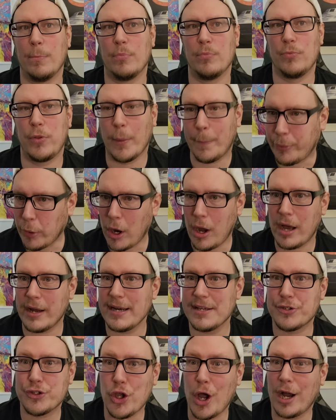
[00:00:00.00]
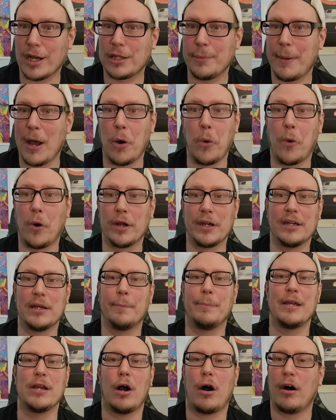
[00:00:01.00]
LeBron has talked about wanting to
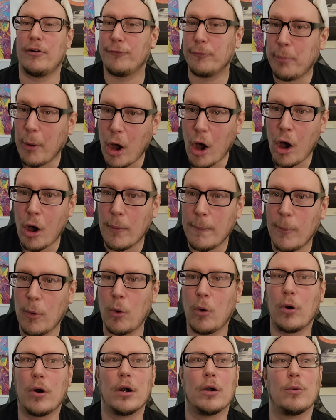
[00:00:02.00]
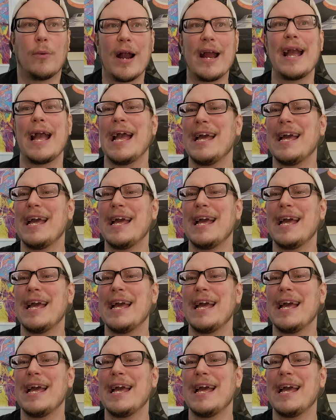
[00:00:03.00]
be off ball more, right?